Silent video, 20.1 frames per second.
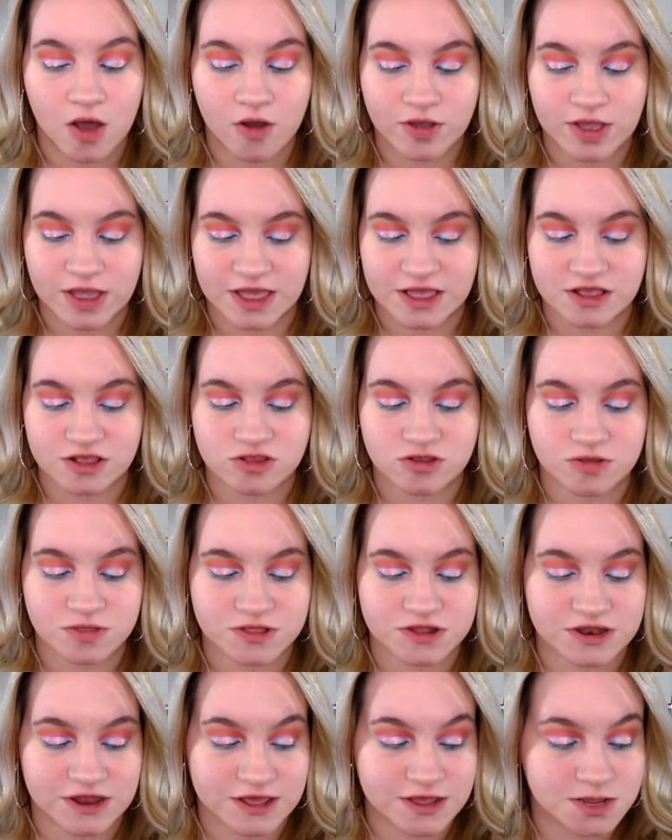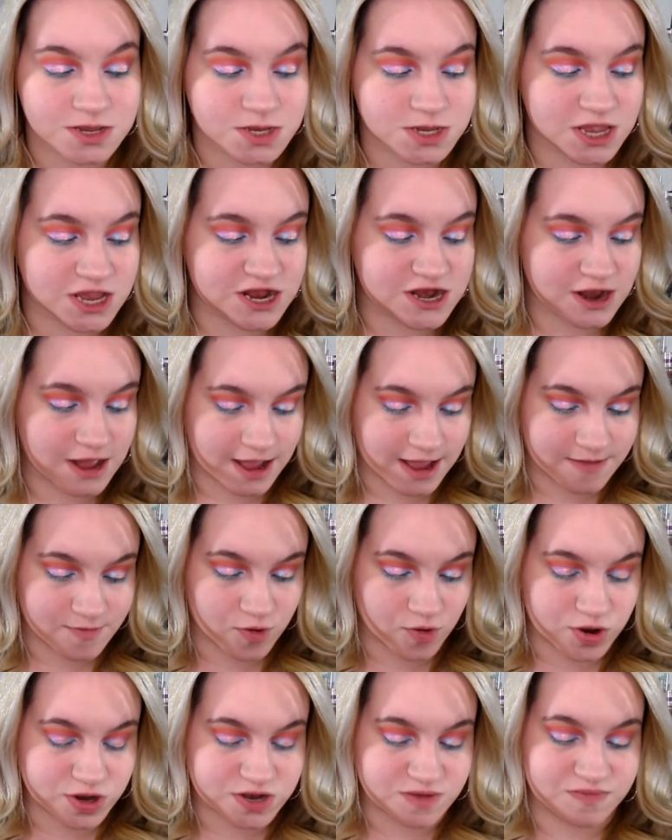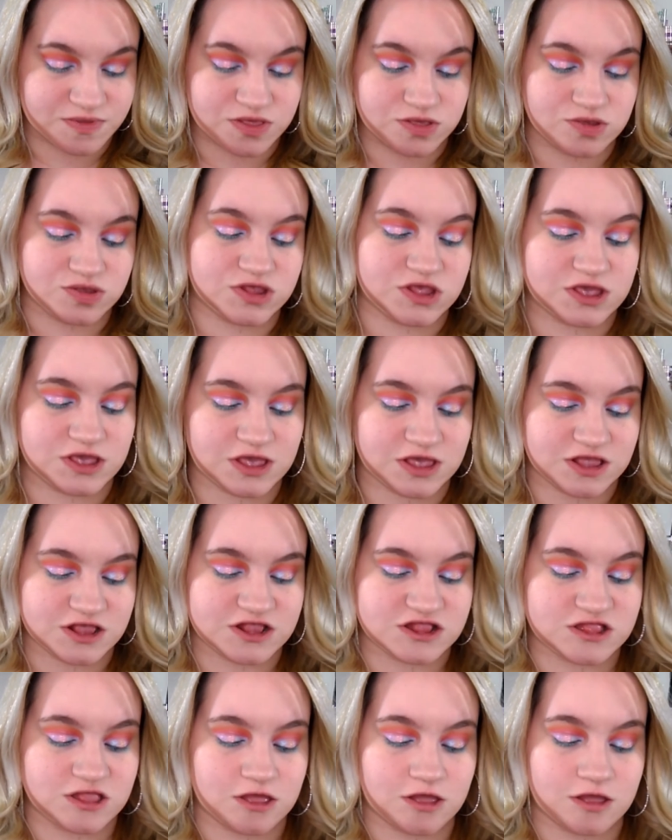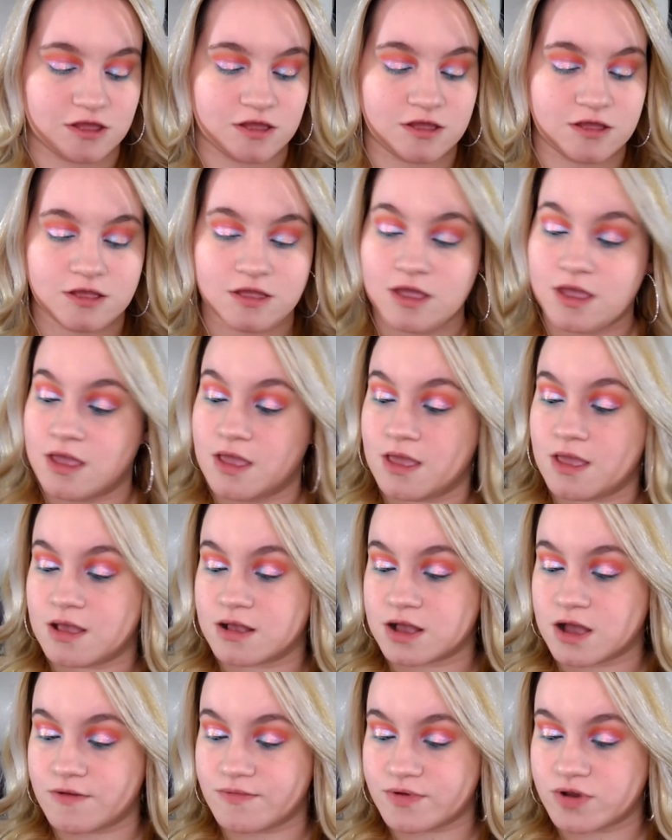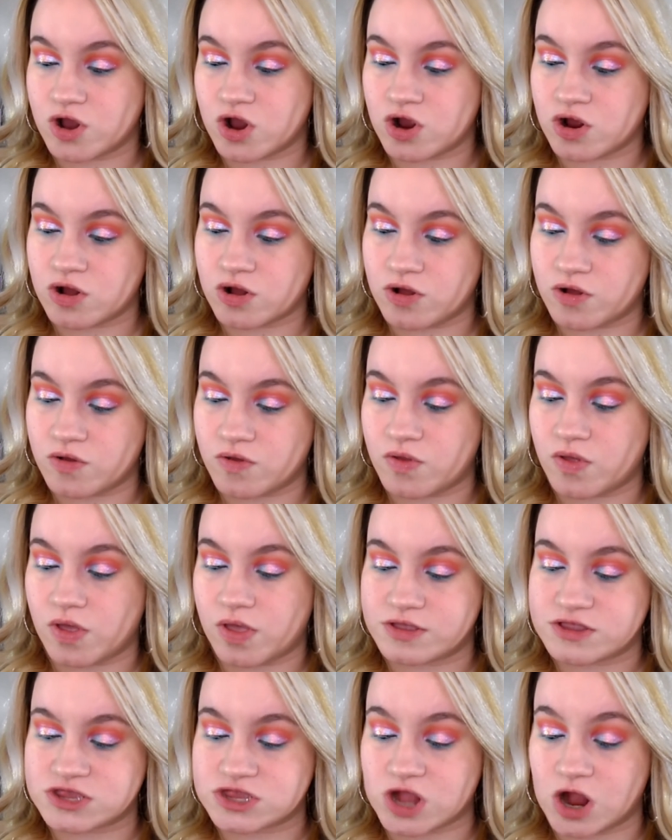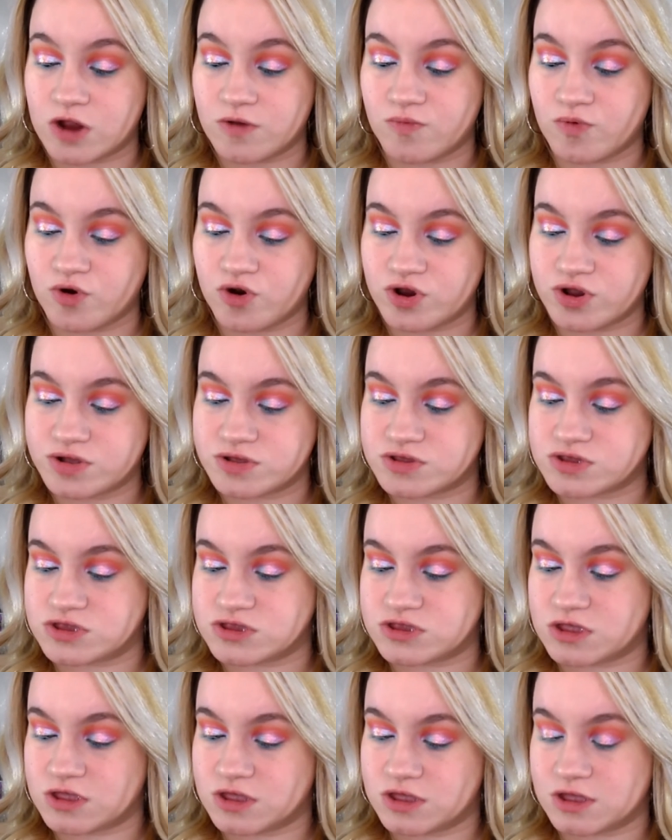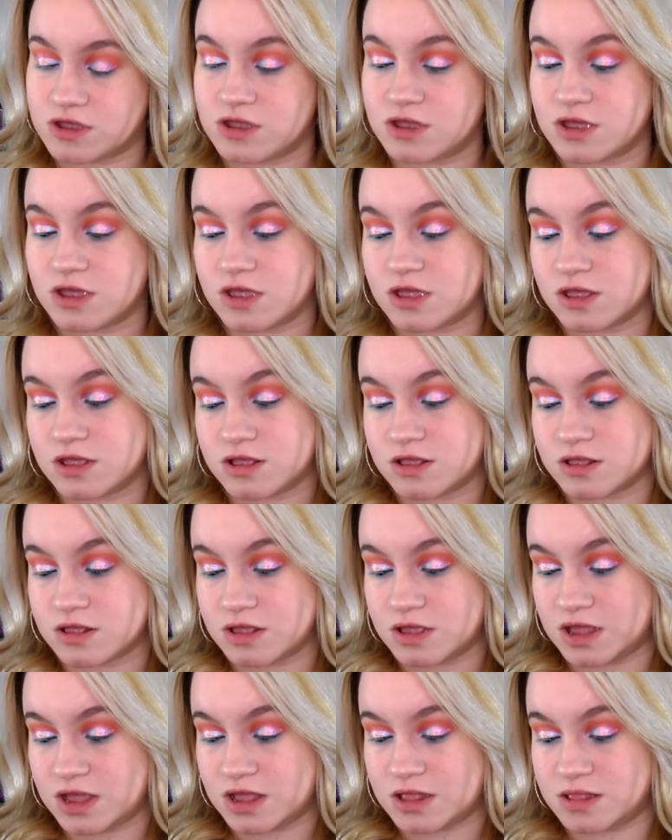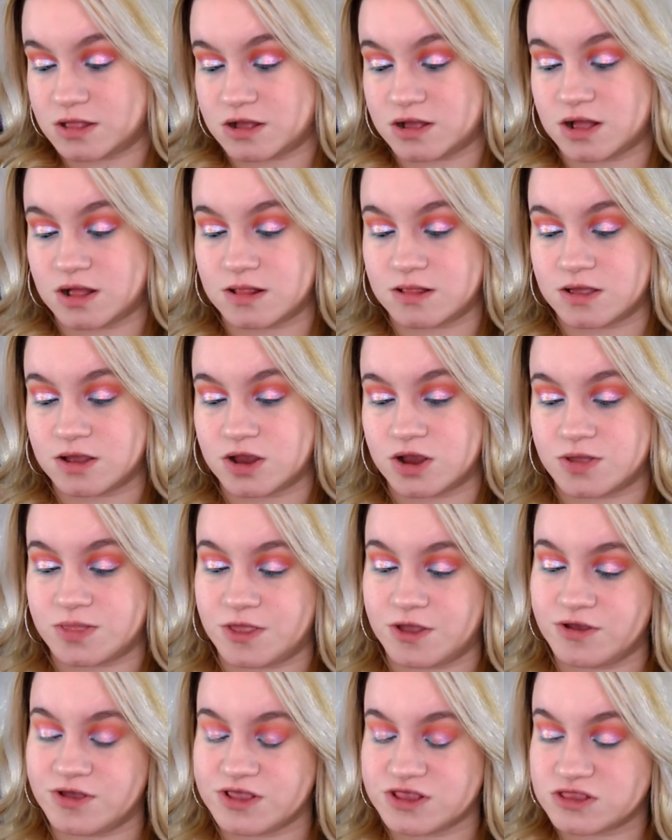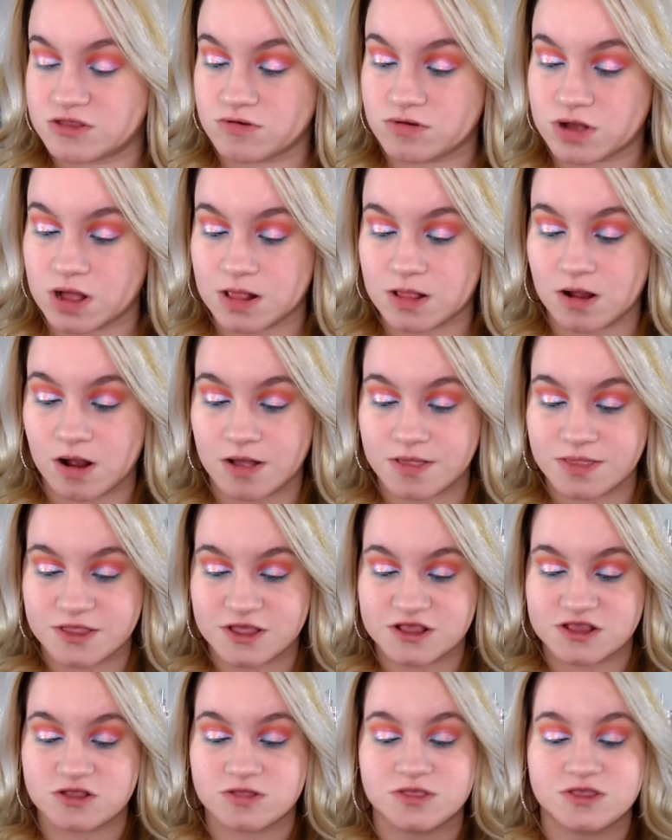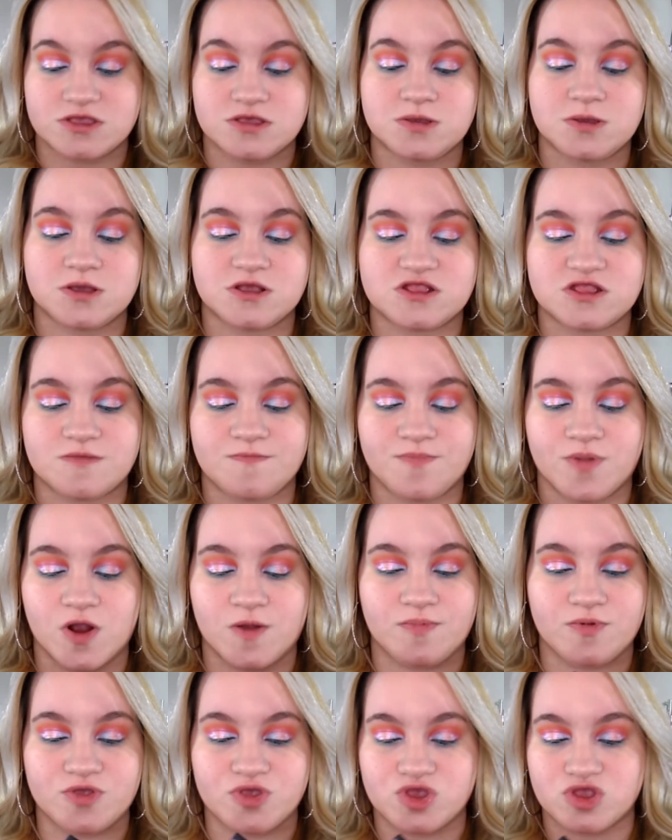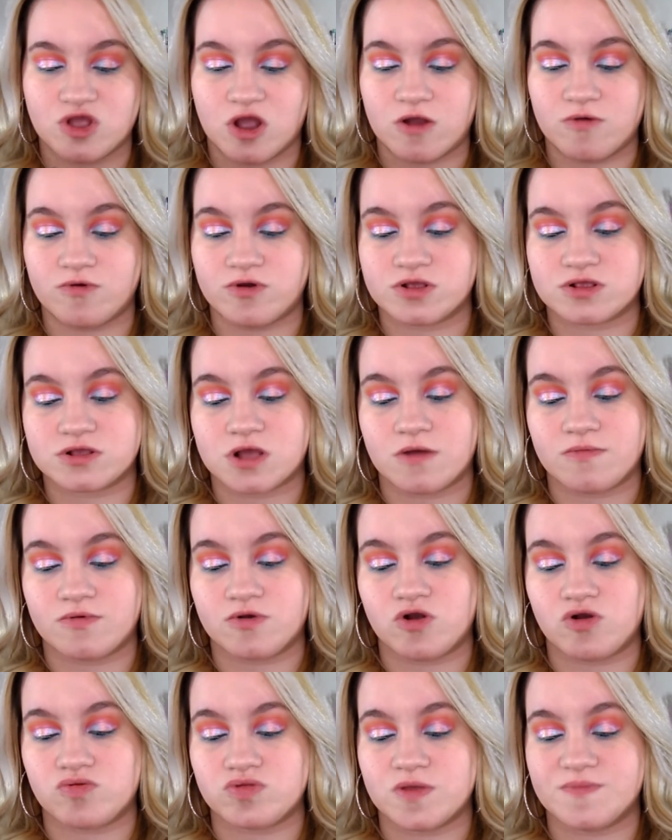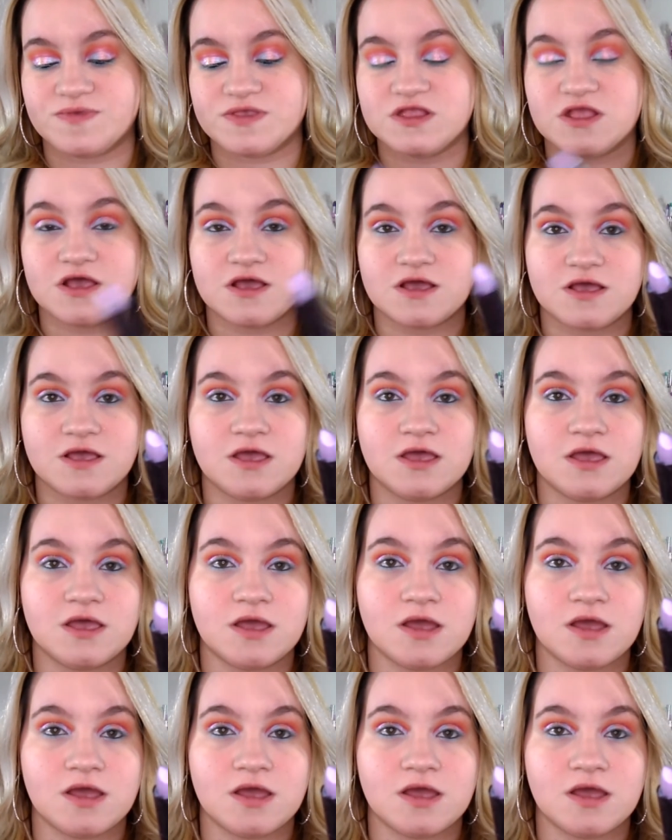Okay, so the next shade I'm going to be using is the CoverGirl Star Wars in the color. There is no color on this. So this is just the purple Star Wars CoverGirl lipstick.